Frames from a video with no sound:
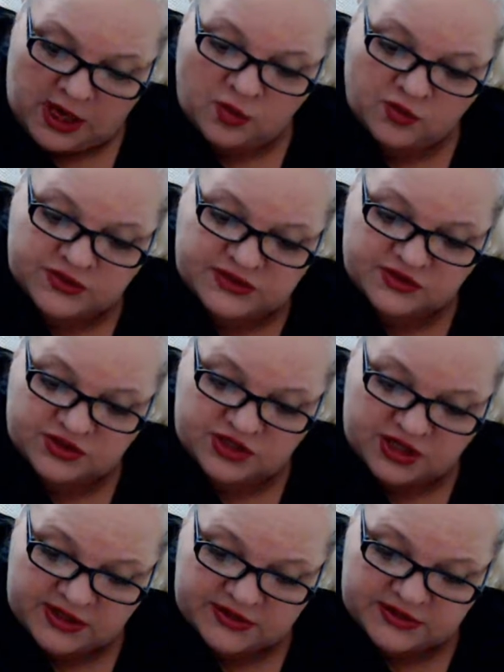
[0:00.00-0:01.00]
would
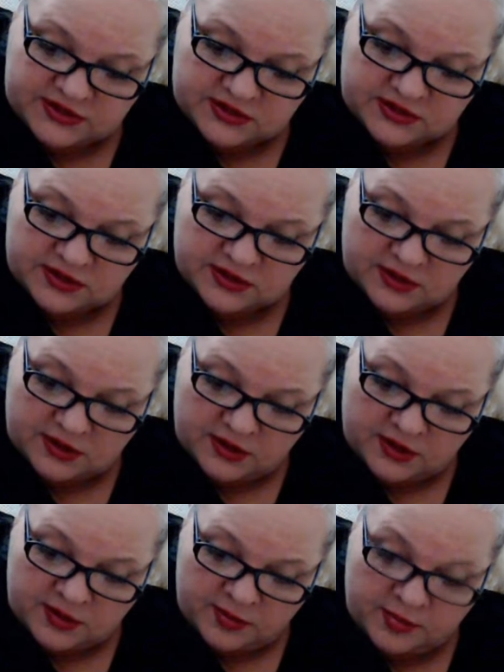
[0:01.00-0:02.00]
suggest
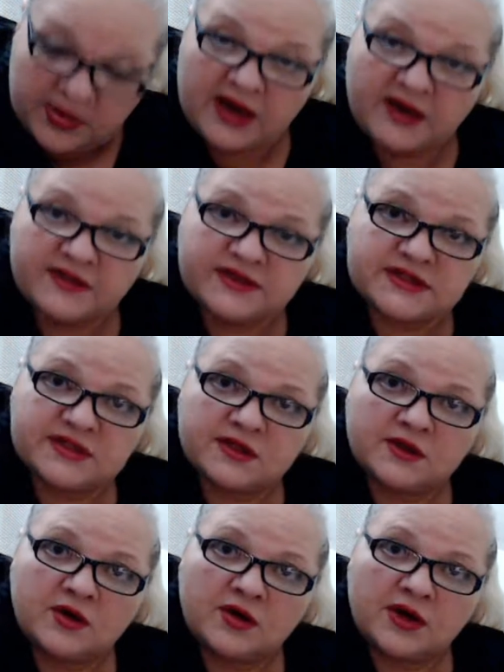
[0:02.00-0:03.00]
baths.
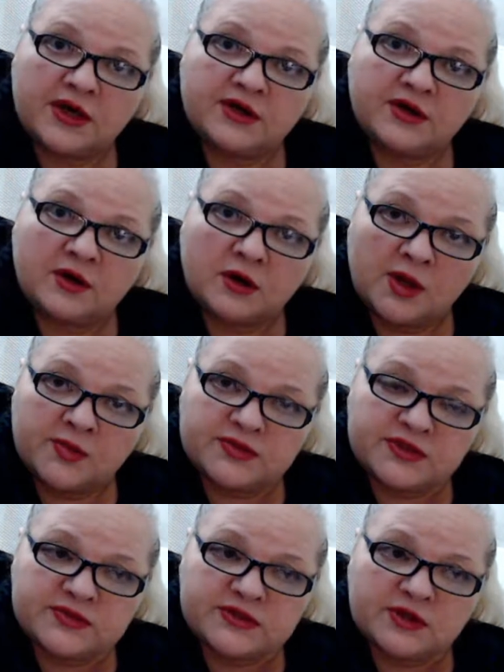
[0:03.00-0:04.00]
Okay, there are
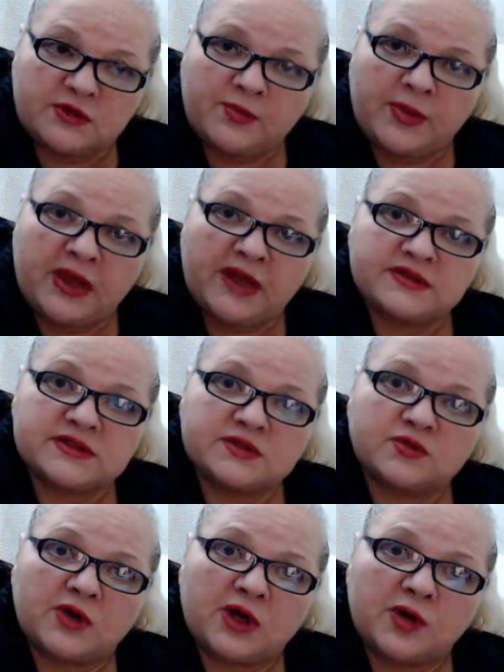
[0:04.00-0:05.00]
Epsom salt baths
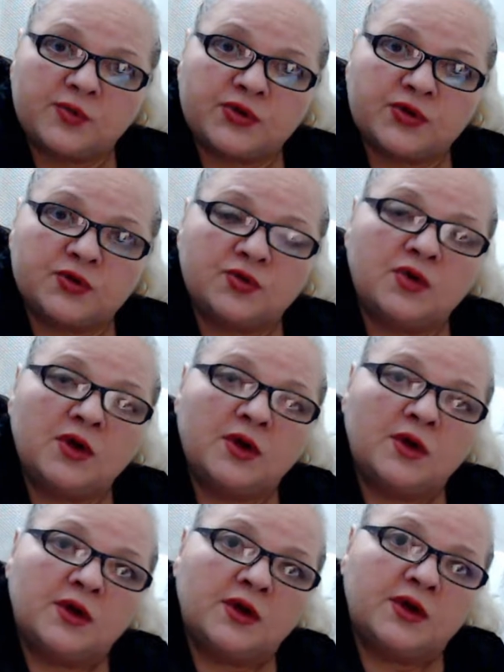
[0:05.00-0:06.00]
to help you
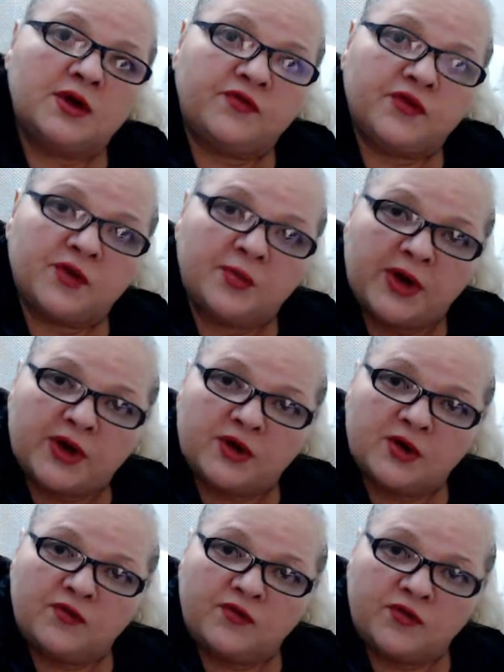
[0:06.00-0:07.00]
feel better
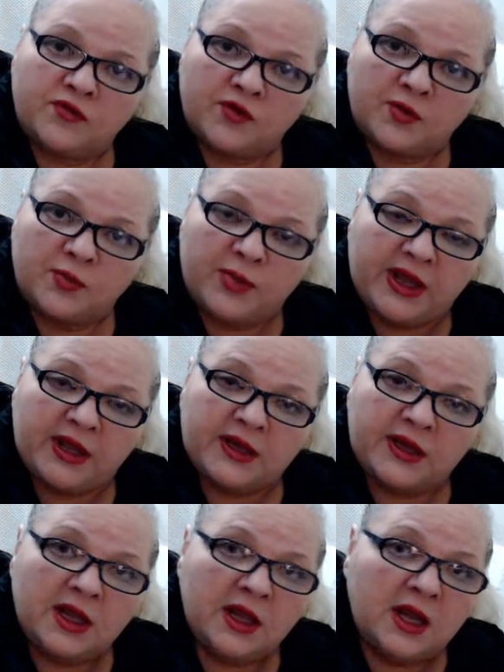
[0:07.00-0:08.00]
if you feel
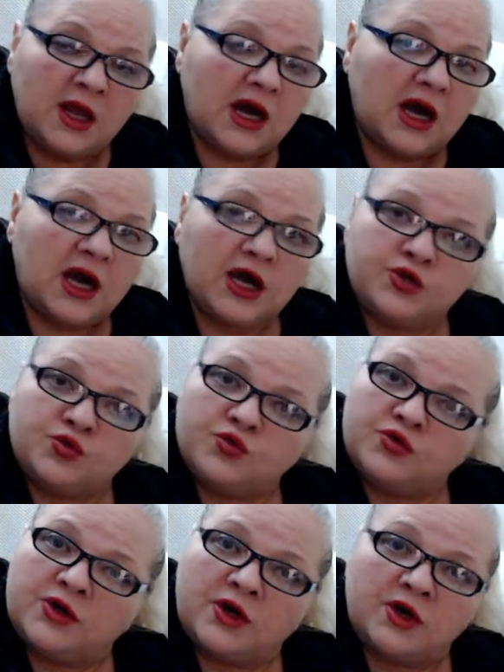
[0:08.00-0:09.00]
pain. I do
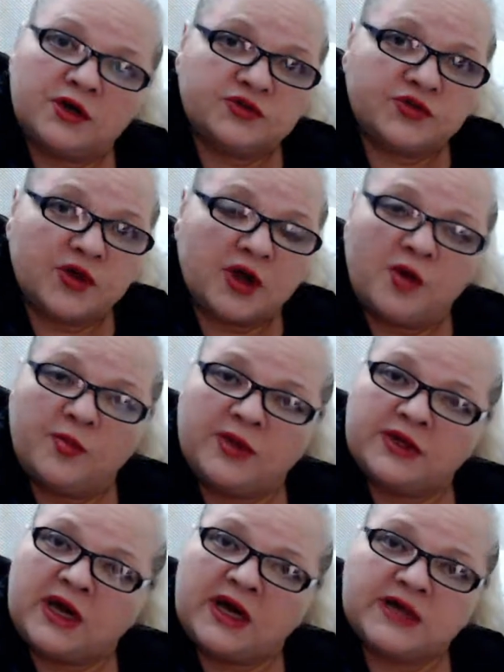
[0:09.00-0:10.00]
not
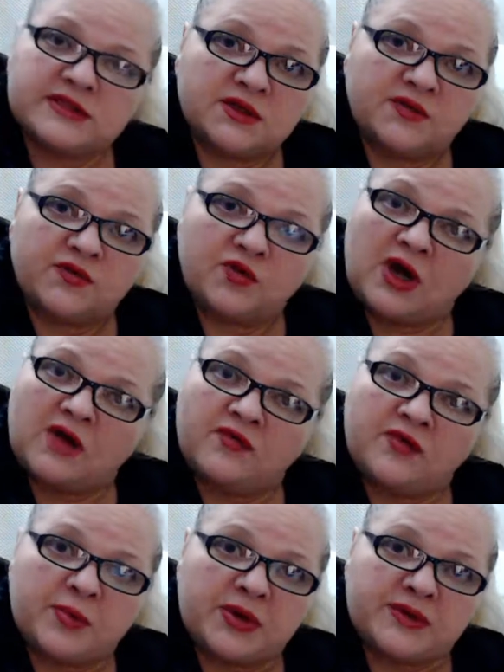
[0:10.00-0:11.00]
recommend, guys, if you have
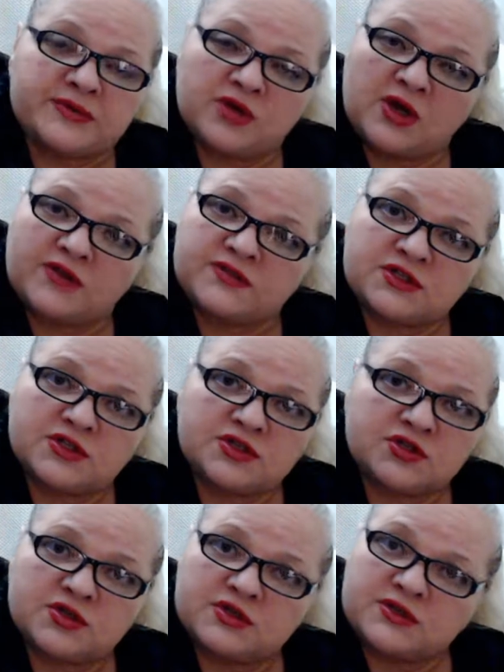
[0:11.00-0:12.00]
epilepsy, you have
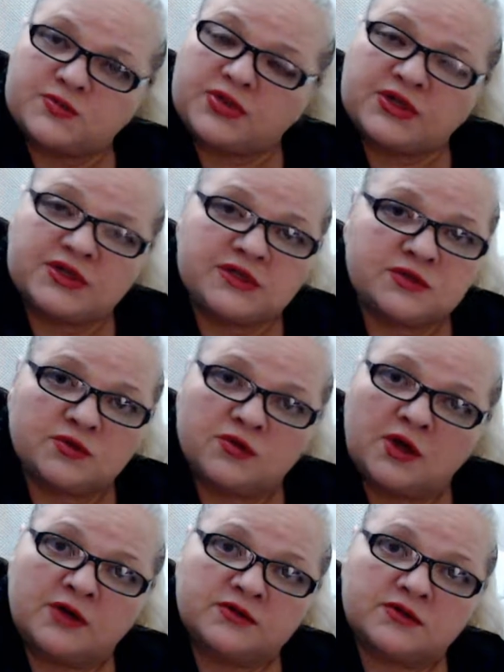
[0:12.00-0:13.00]
seizures, please do
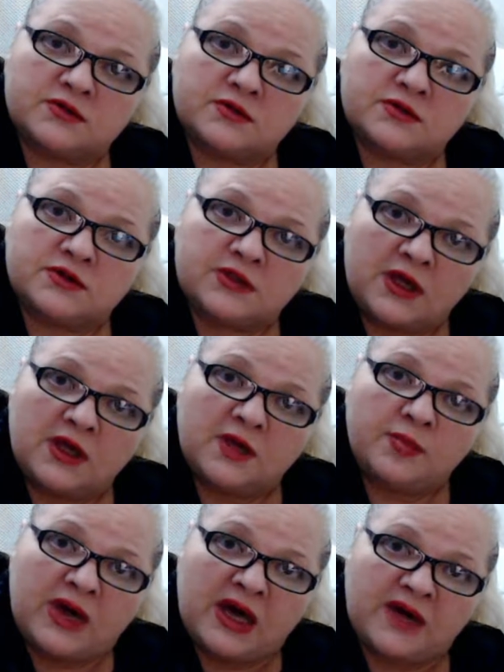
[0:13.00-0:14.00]
not take
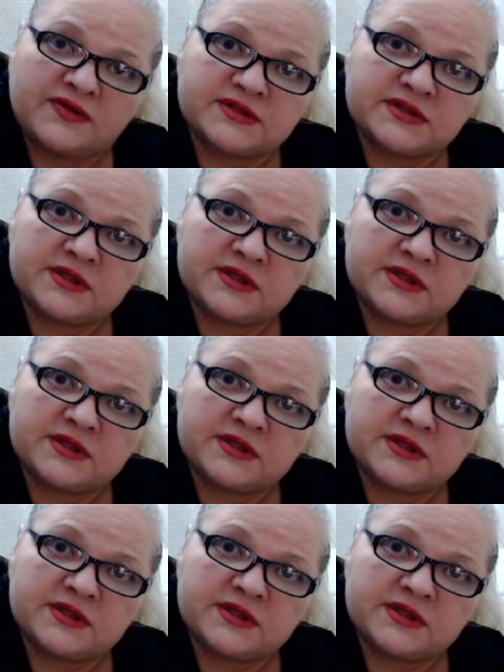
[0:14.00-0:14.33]
baths